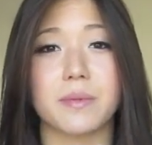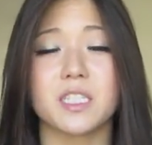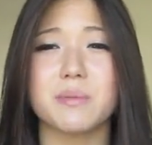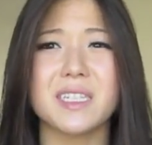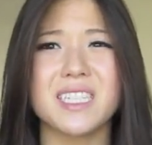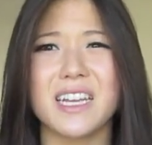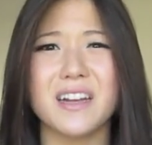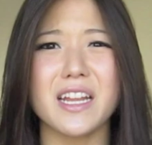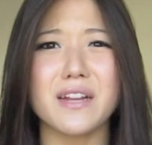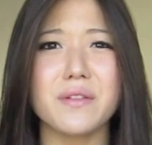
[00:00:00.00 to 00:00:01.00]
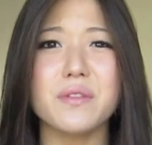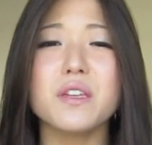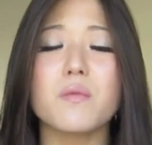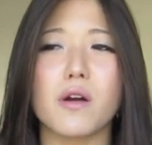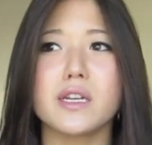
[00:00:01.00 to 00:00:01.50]
And just because, I never
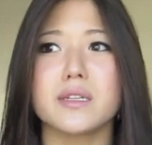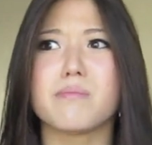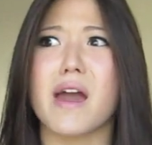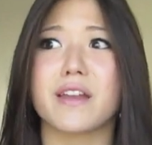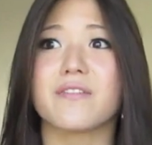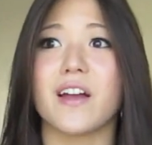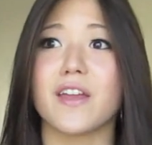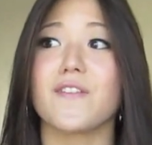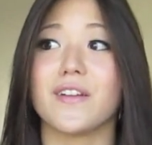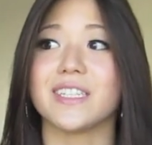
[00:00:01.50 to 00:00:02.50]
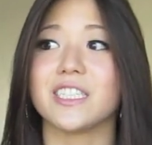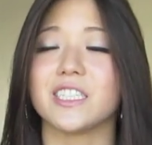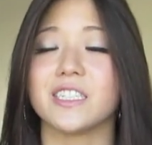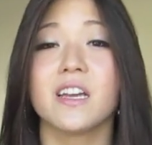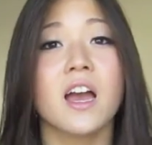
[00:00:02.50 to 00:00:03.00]
really wanted a mattifying foundation.